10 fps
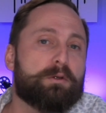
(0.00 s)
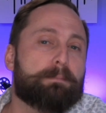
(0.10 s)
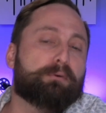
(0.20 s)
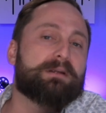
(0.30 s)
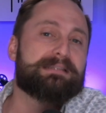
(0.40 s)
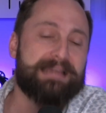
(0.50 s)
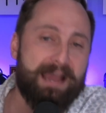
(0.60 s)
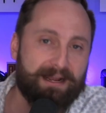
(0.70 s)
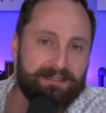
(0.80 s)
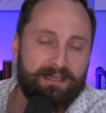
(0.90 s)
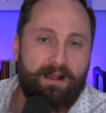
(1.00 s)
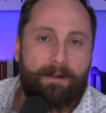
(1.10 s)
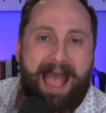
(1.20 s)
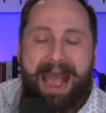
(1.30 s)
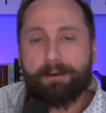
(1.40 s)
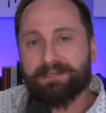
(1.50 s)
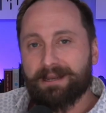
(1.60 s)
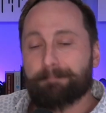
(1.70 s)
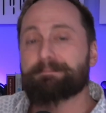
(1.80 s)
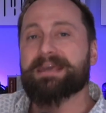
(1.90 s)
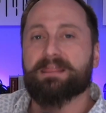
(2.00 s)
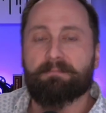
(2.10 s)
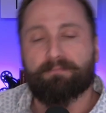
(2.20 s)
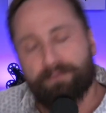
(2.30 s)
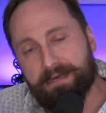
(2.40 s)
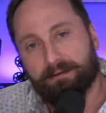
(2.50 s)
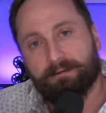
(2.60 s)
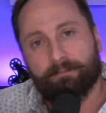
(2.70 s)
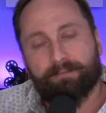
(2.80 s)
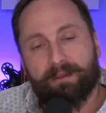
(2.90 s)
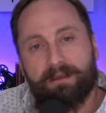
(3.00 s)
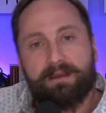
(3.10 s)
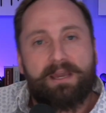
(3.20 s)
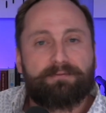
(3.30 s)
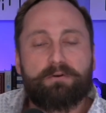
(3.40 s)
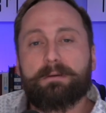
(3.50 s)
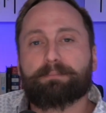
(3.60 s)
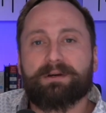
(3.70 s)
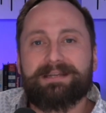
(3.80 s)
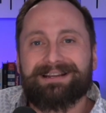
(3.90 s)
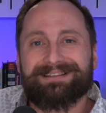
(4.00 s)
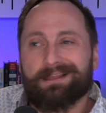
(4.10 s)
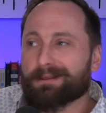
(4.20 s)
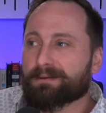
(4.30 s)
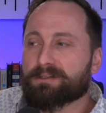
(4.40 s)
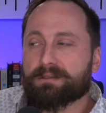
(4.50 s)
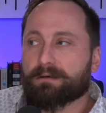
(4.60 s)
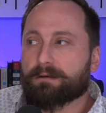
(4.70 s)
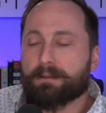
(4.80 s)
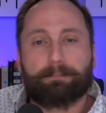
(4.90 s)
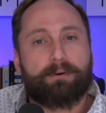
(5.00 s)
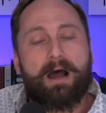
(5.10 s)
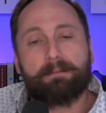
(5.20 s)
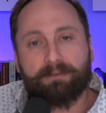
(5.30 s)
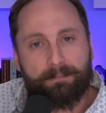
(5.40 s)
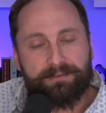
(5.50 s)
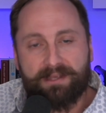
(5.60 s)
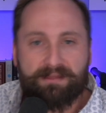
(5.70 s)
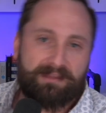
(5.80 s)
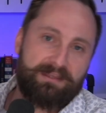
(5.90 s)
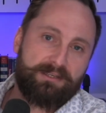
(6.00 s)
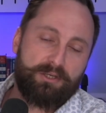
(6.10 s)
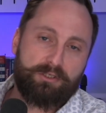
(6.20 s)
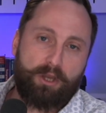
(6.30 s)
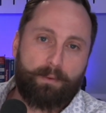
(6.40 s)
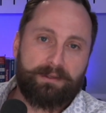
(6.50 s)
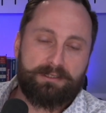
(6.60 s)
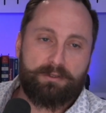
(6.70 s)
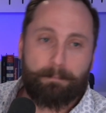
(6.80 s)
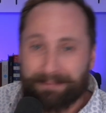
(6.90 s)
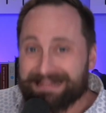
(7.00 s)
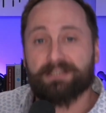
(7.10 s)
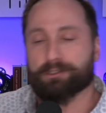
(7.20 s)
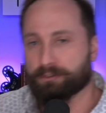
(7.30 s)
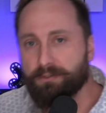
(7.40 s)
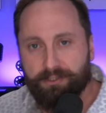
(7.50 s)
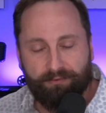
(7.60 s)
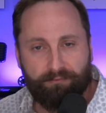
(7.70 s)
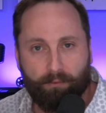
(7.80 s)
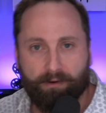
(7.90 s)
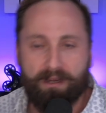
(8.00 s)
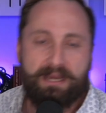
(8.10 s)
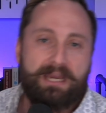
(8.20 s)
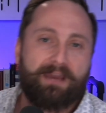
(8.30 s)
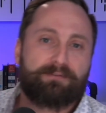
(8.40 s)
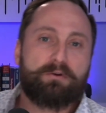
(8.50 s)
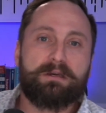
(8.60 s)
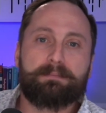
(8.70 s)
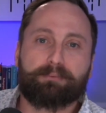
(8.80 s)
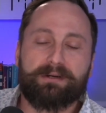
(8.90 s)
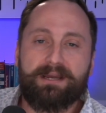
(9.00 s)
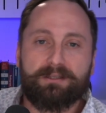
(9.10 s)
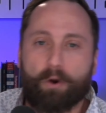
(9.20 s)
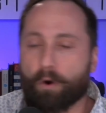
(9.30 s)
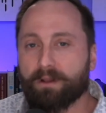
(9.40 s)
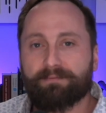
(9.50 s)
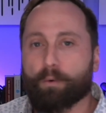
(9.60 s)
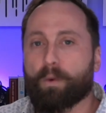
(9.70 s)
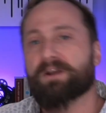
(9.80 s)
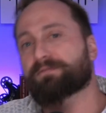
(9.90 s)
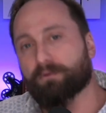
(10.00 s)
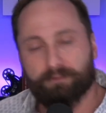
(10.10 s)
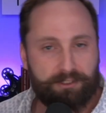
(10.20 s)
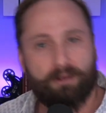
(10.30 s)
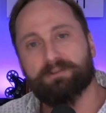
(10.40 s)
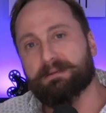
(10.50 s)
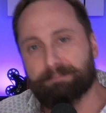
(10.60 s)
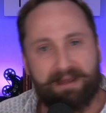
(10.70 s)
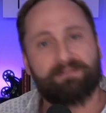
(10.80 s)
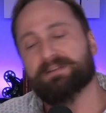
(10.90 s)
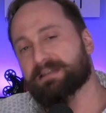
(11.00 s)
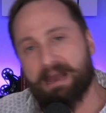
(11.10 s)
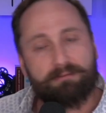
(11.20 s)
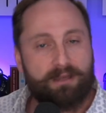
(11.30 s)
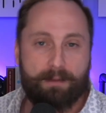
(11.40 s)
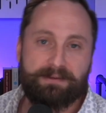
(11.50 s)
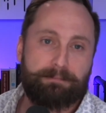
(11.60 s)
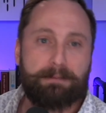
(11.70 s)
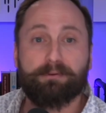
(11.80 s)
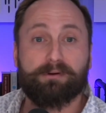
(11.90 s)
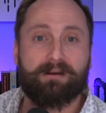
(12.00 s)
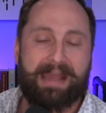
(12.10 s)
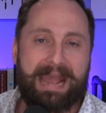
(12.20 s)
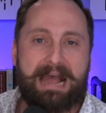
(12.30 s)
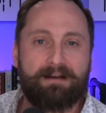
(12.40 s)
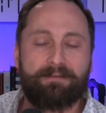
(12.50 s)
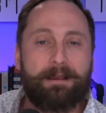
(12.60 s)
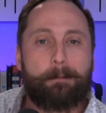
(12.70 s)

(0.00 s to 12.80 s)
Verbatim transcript: also predict how it's going to make them feel, if you can predict the, the the problems that this is going to be the solution for, if you can predict all of the wonderful results and benefits and outcomes that people are going to have,